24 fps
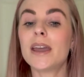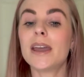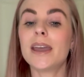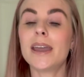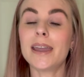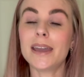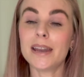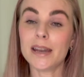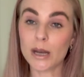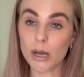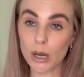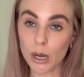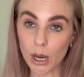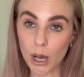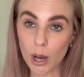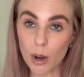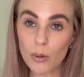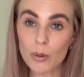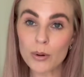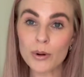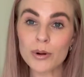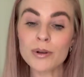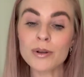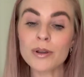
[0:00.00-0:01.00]
eating
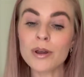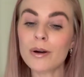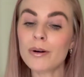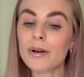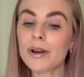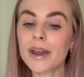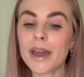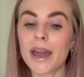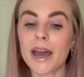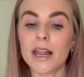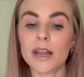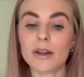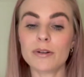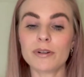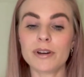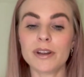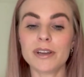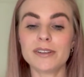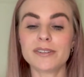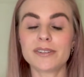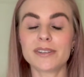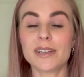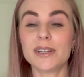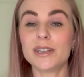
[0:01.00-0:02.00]
lower and lower
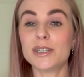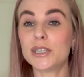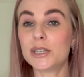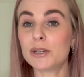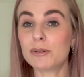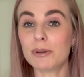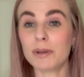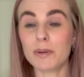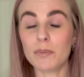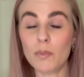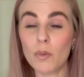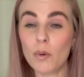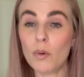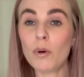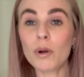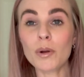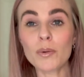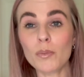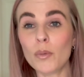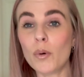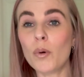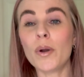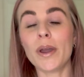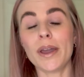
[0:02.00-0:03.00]
calories and doing more
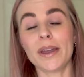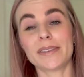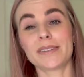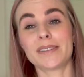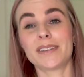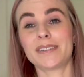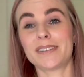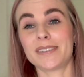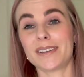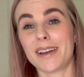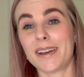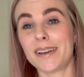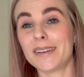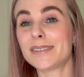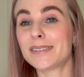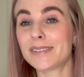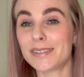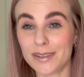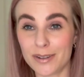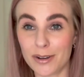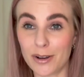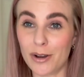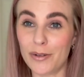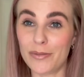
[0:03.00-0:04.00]
and more
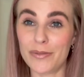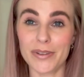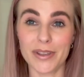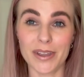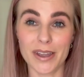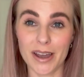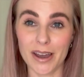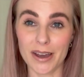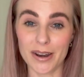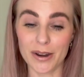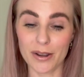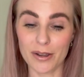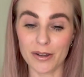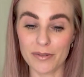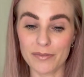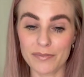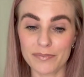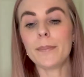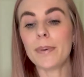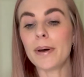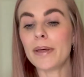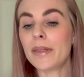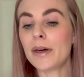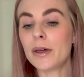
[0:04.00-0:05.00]
exercise, often cardio.
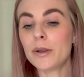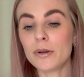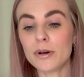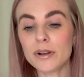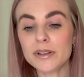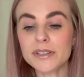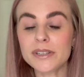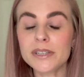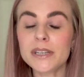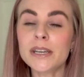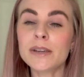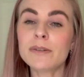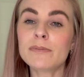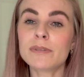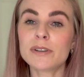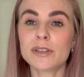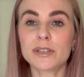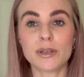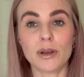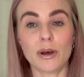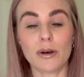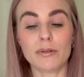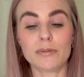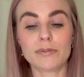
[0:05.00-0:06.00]
But they're not seeing
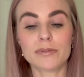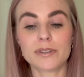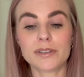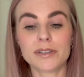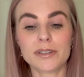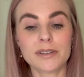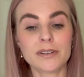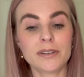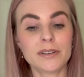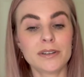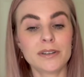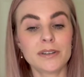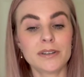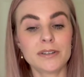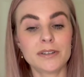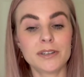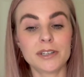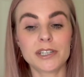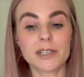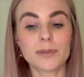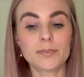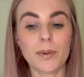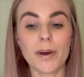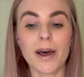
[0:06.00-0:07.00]
results,
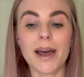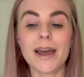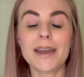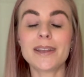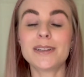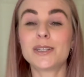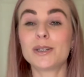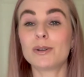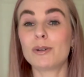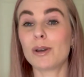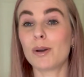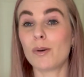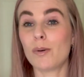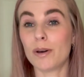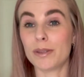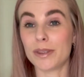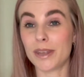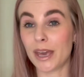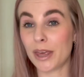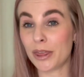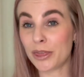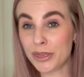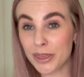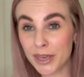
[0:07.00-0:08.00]
despite doing what
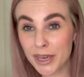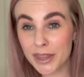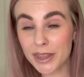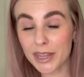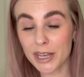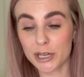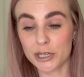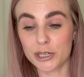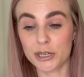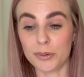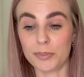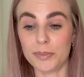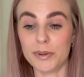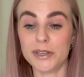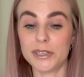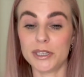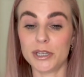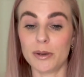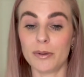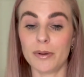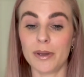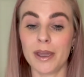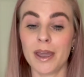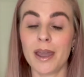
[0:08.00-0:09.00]
they think they should be
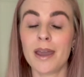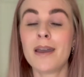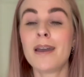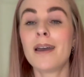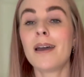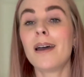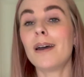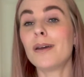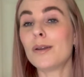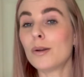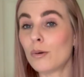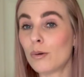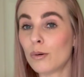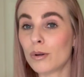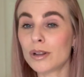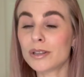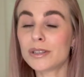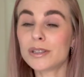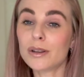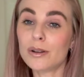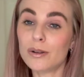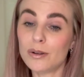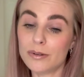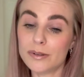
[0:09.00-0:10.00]
doing in order
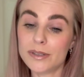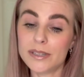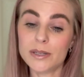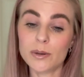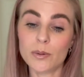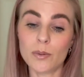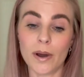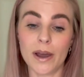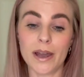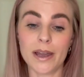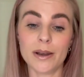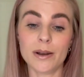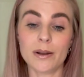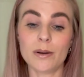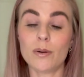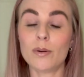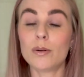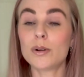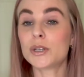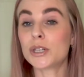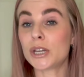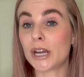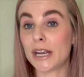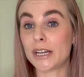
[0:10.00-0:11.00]
to lose the weight or
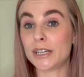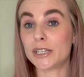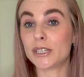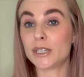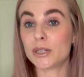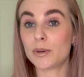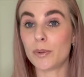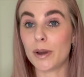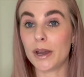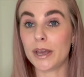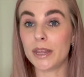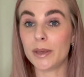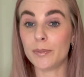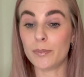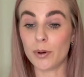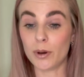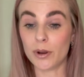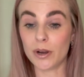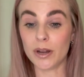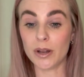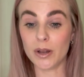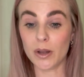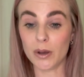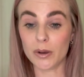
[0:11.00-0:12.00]
change the way their
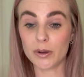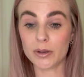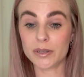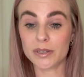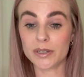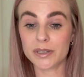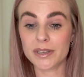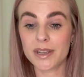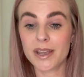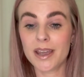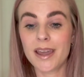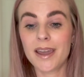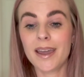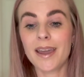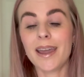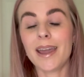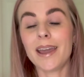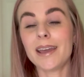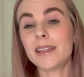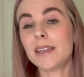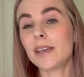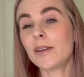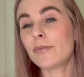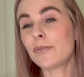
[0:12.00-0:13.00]
body looks.
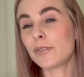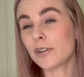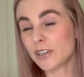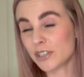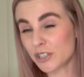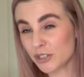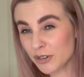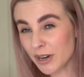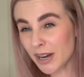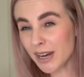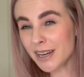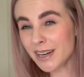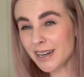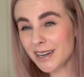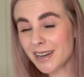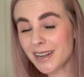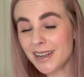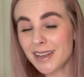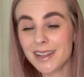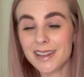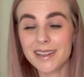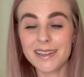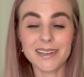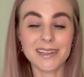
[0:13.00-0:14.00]
And they're frustrated,
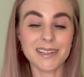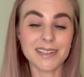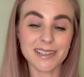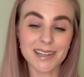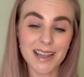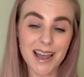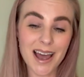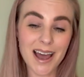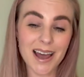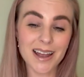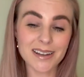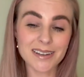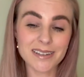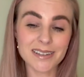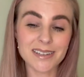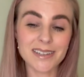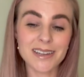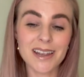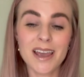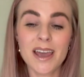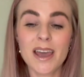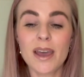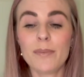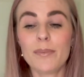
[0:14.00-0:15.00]
they're disheartened,
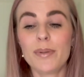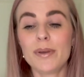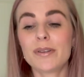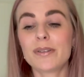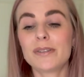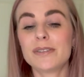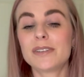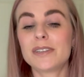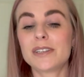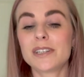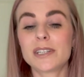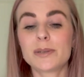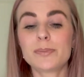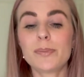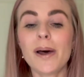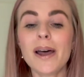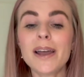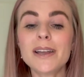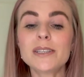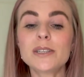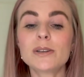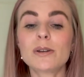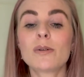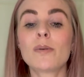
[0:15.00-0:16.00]
because
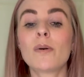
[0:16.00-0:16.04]
despite doing